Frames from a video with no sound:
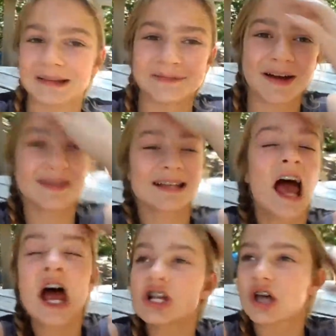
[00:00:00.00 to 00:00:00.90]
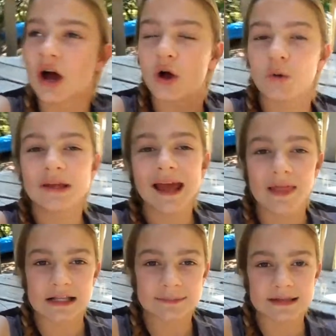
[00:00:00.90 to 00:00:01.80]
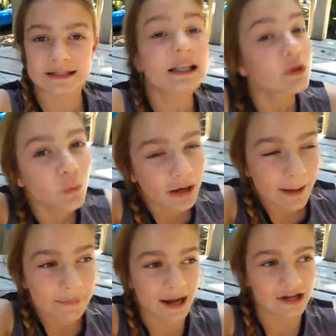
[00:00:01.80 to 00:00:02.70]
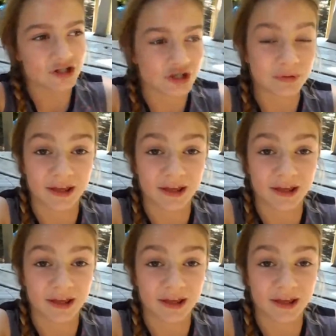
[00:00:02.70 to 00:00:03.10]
at the moment. So yeah, that's basically what I'm planning to do,